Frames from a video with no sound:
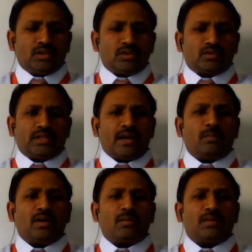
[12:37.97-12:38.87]
So that
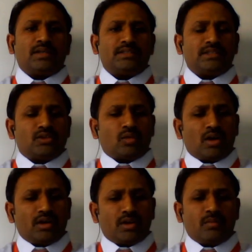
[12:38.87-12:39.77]
purpose these
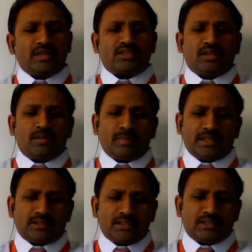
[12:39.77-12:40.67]
non-conventional
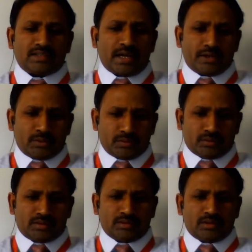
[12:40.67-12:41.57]
methods are
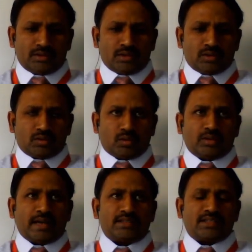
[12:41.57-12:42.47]
used. So
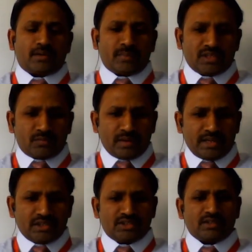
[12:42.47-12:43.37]
that surface
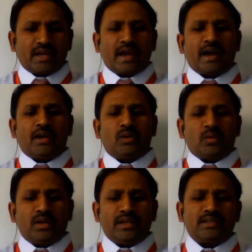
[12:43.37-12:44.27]
finish and
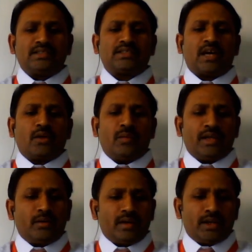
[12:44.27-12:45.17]
tolerance are
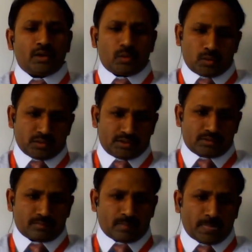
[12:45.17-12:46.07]
very
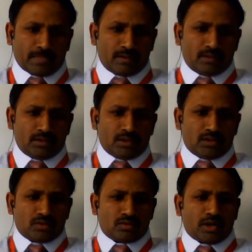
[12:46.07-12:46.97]
close.
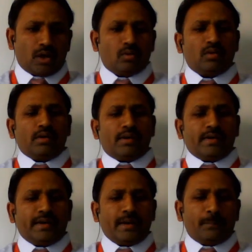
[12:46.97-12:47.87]
So now
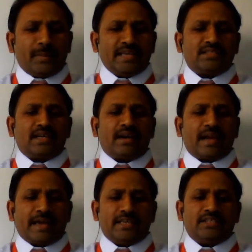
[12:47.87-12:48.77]
temperature
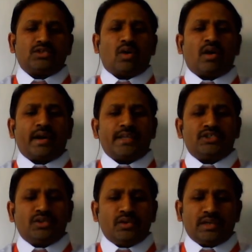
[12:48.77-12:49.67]
rise or
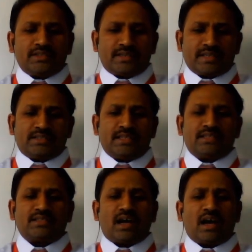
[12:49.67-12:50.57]
residual
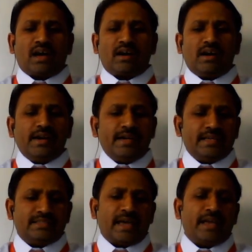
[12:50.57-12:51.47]
stresses are
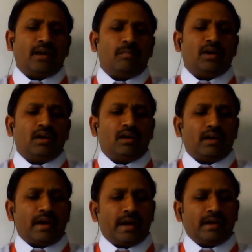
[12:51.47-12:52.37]
undesirable
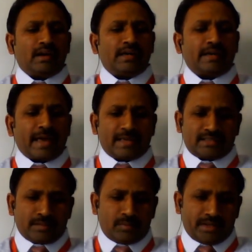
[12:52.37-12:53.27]
and
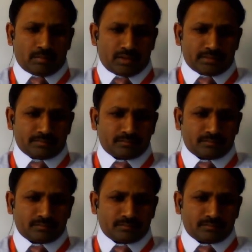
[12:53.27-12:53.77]
unacceptable